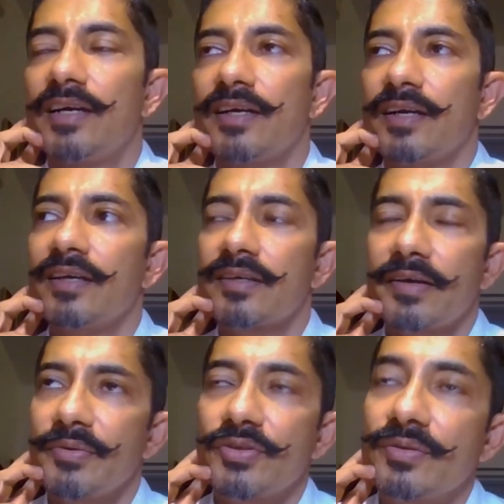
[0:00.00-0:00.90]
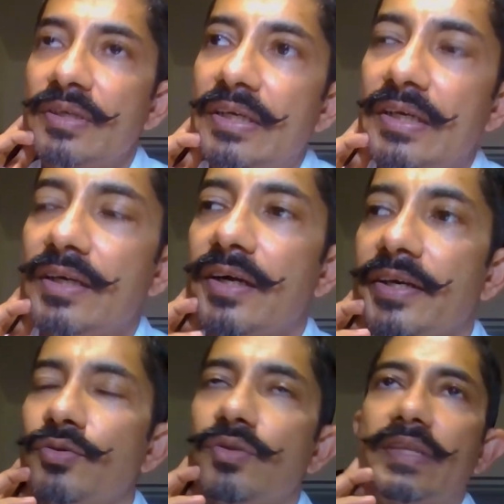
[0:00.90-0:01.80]
I agree with you.
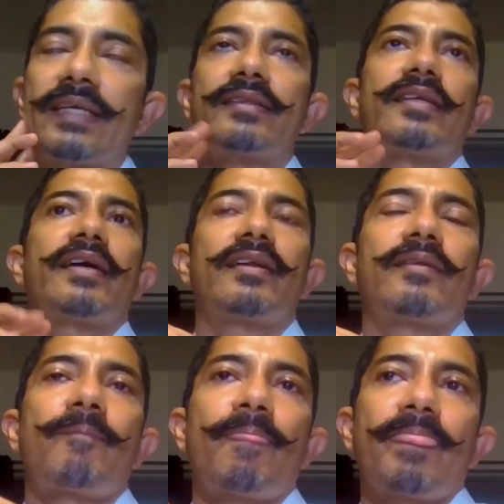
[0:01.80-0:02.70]
I do think that